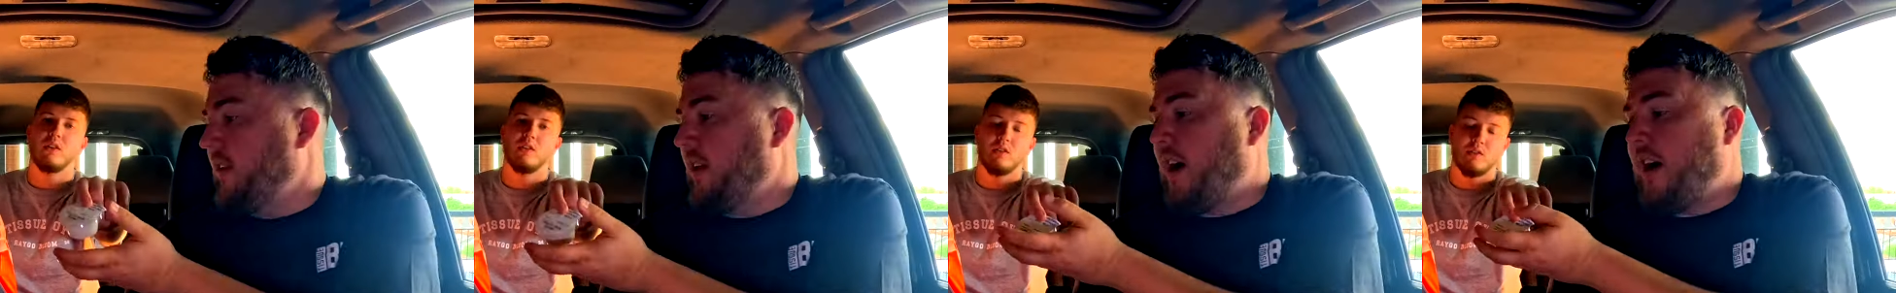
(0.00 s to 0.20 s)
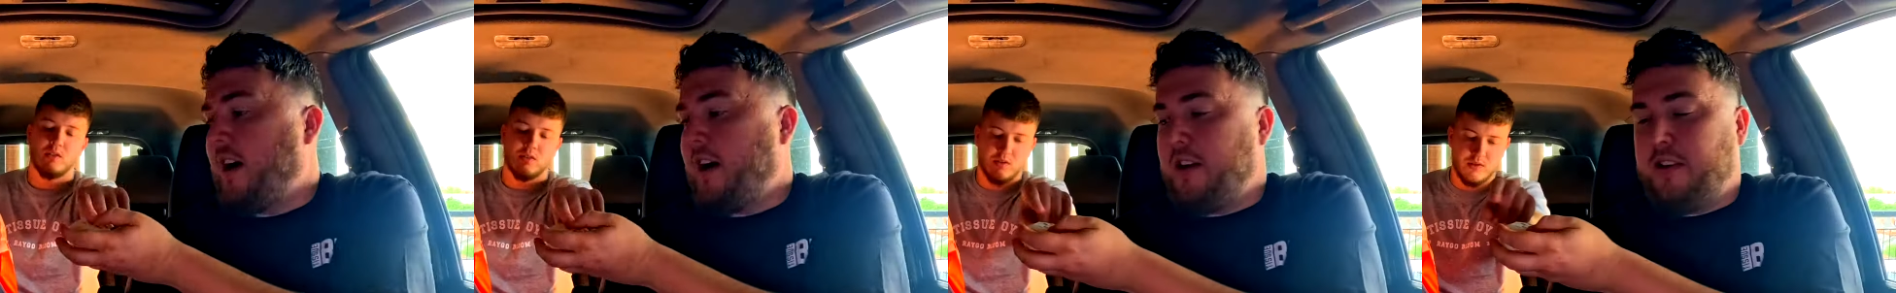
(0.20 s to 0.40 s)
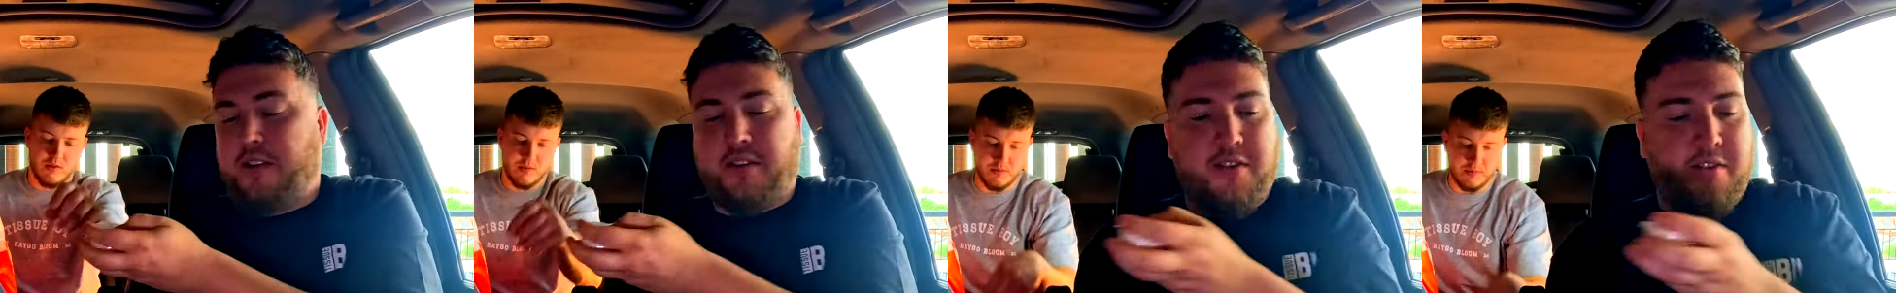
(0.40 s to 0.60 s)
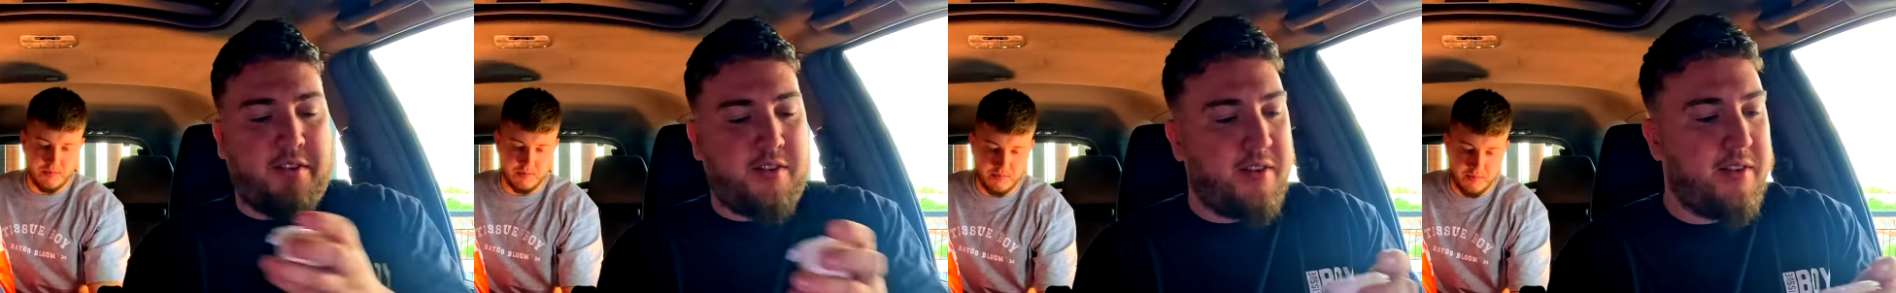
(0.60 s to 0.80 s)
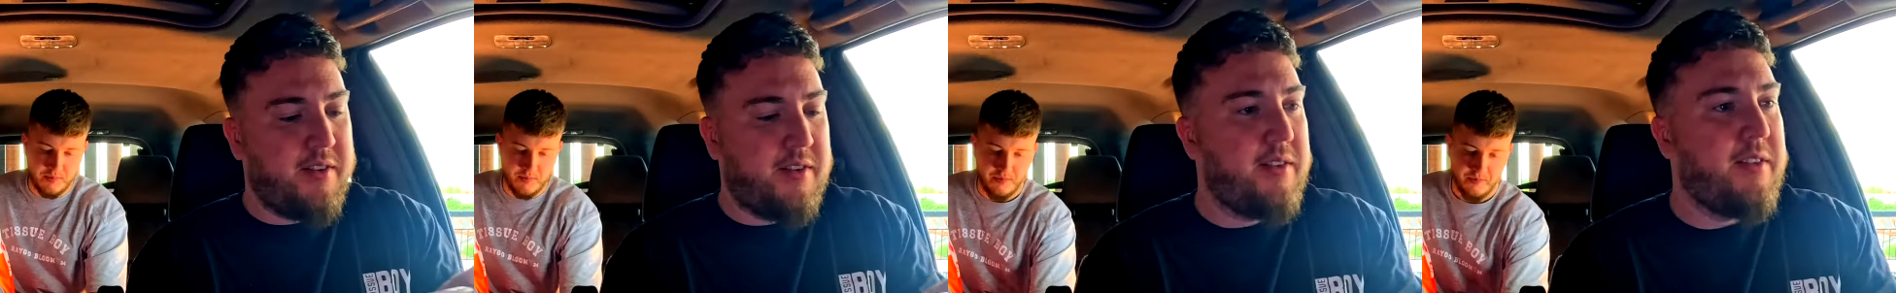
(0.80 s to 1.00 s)
Speaker 1: That.
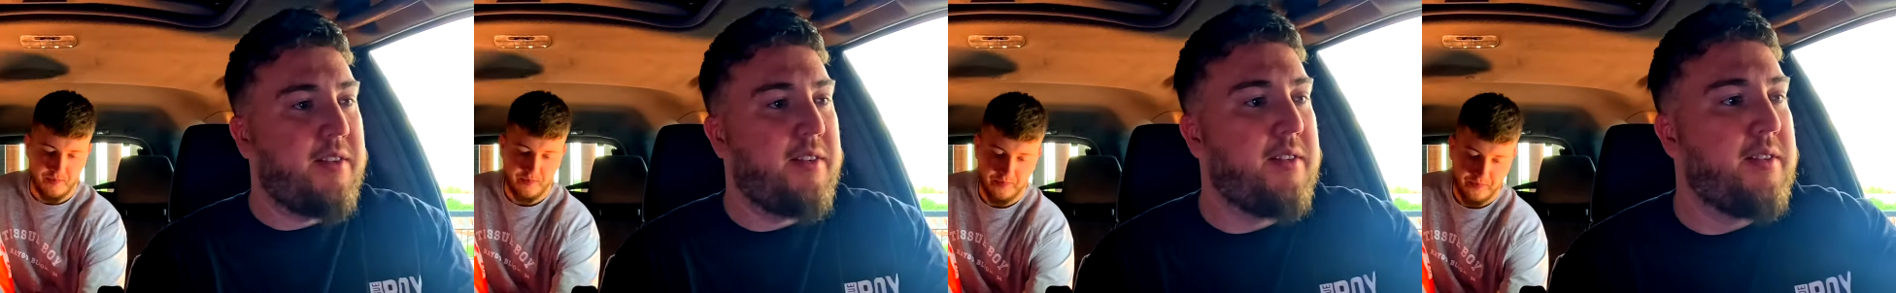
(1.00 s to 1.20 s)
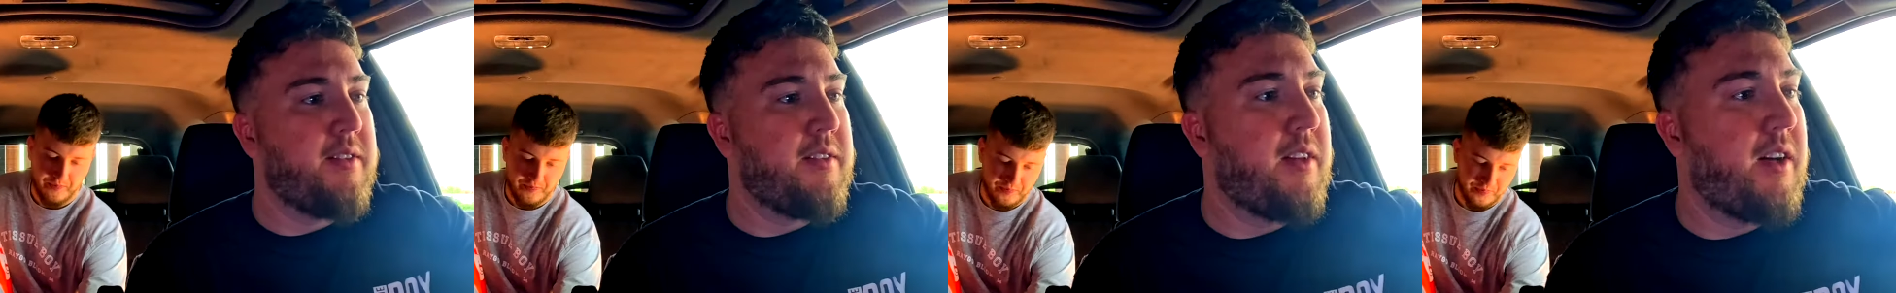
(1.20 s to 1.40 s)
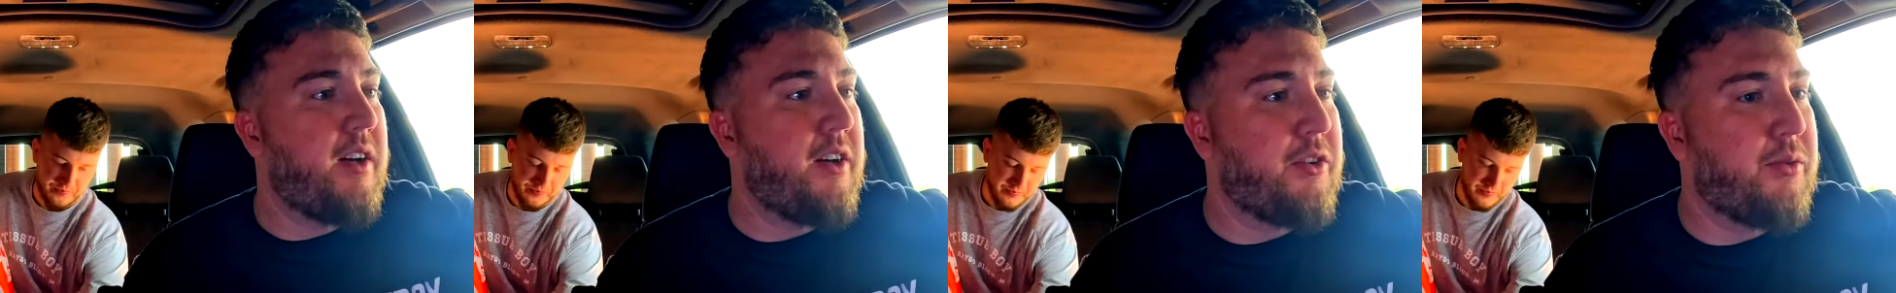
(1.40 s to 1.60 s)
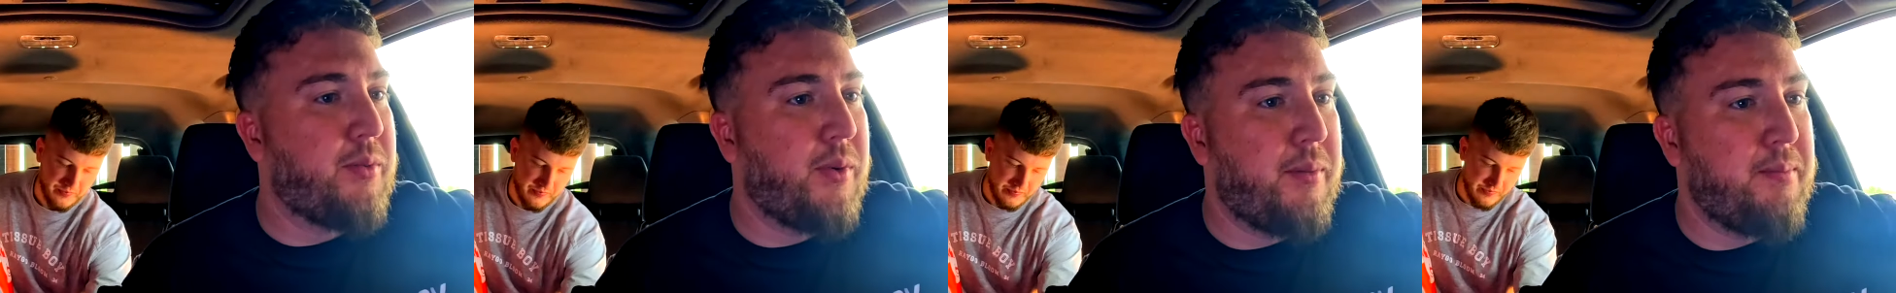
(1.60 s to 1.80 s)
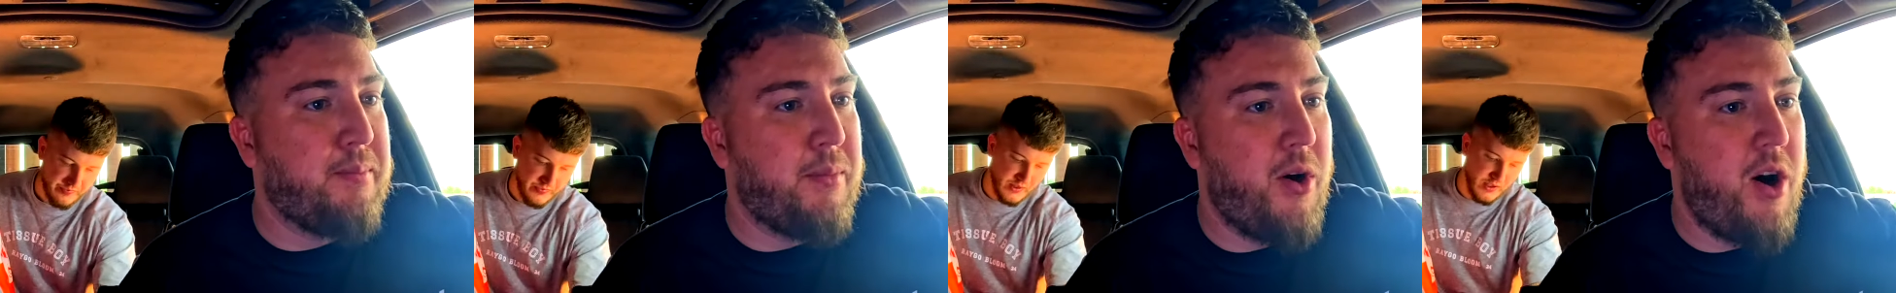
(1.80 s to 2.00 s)
Nice, ranch. Nice
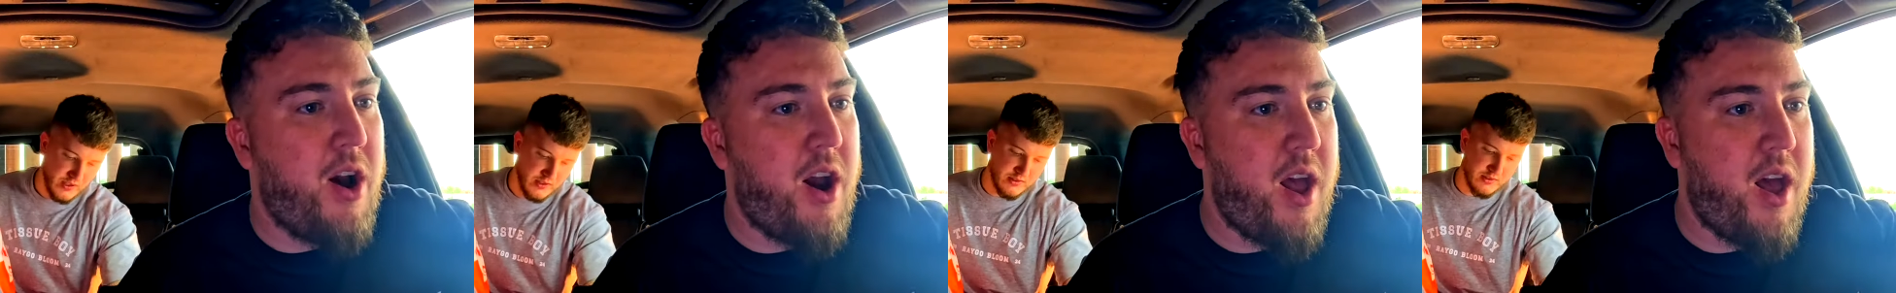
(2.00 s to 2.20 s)
one, boy.